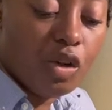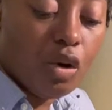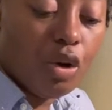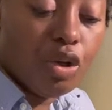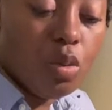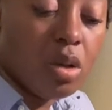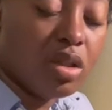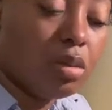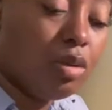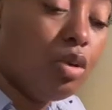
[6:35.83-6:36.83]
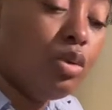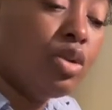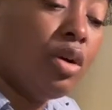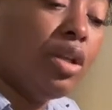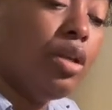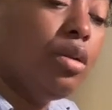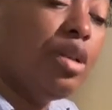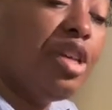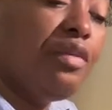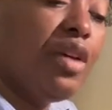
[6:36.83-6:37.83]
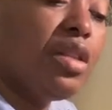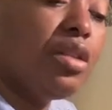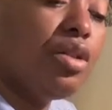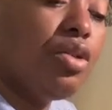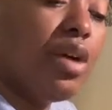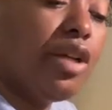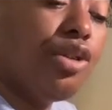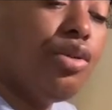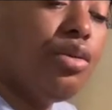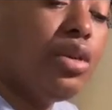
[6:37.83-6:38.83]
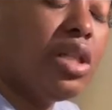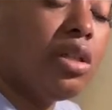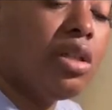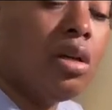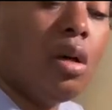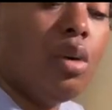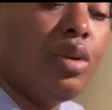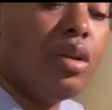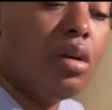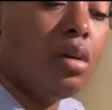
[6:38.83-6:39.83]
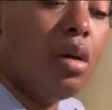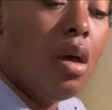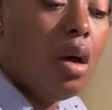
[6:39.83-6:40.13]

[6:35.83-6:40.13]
Or you want someone who's going to equally invest in you as you do to, to uh, with them.